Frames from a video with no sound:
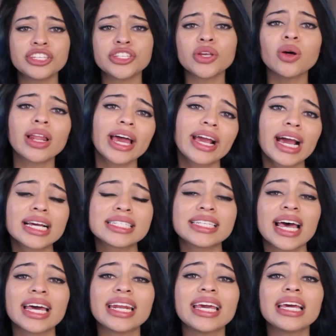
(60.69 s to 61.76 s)
So like I
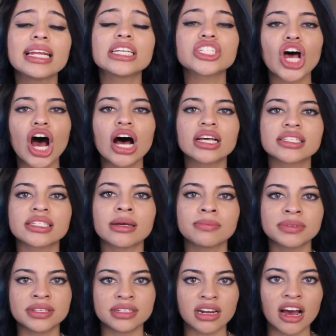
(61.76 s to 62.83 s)
said, it is
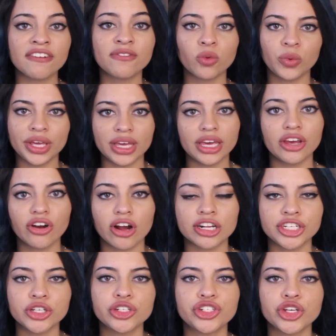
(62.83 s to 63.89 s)
awesome stuff week here
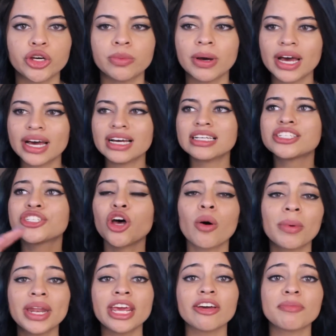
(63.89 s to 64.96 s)
on YouTube.
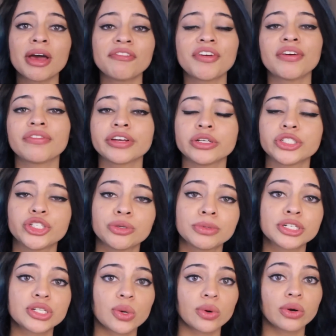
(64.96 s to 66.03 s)
So many of my favorite
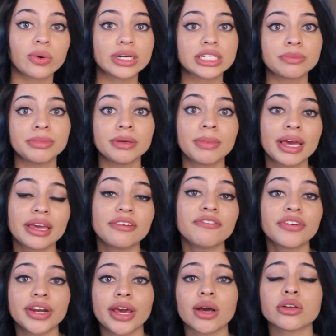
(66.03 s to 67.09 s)
YouTubers are going to be
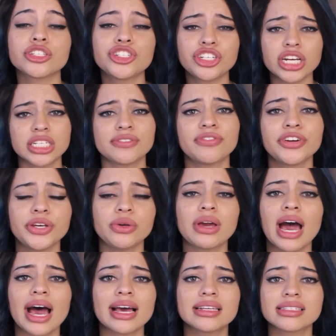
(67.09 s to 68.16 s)
making videos just for you
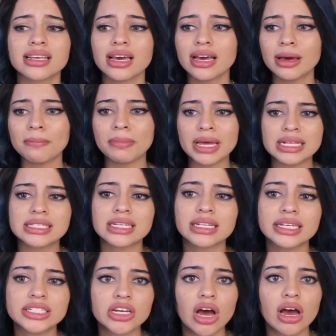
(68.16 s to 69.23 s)
guys
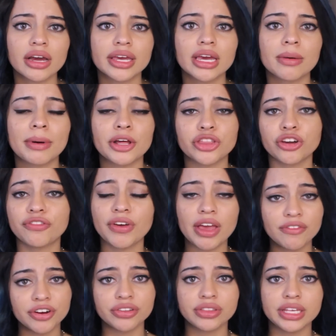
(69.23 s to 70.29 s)
basically talking about their
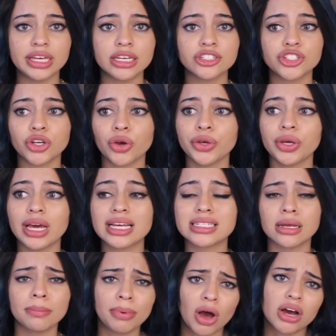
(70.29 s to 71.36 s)
favorite things, showing you
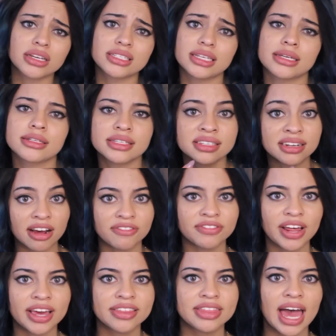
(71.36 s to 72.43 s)
guys unboxing
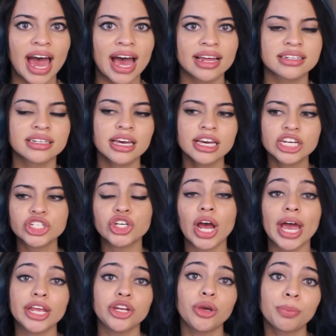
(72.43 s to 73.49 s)
stuff like that,
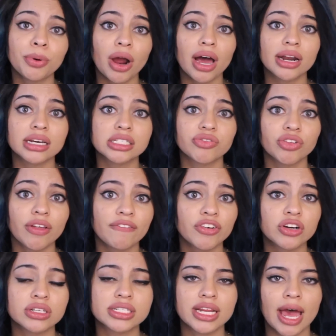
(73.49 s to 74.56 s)
trying new products for the
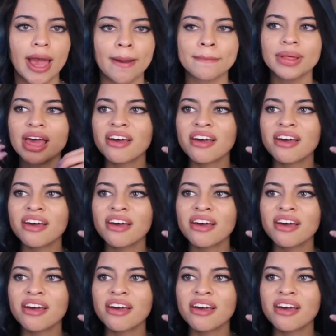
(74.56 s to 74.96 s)
first time,